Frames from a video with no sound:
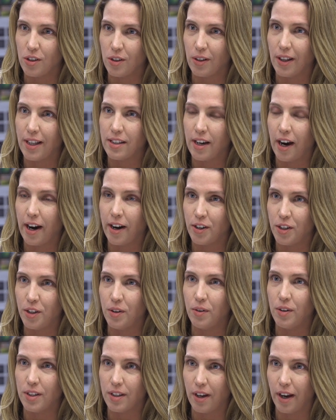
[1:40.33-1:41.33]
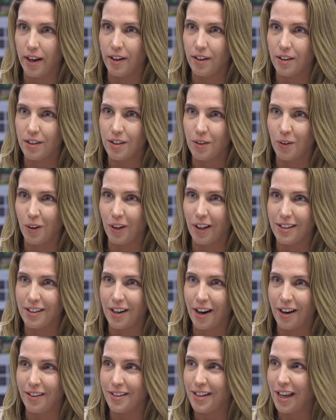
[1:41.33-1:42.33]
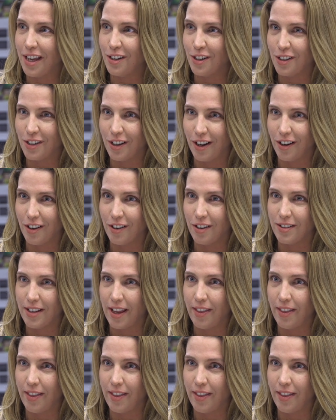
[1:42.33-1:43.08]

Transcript: so let's hire 2 designers or let's hire 10 designers,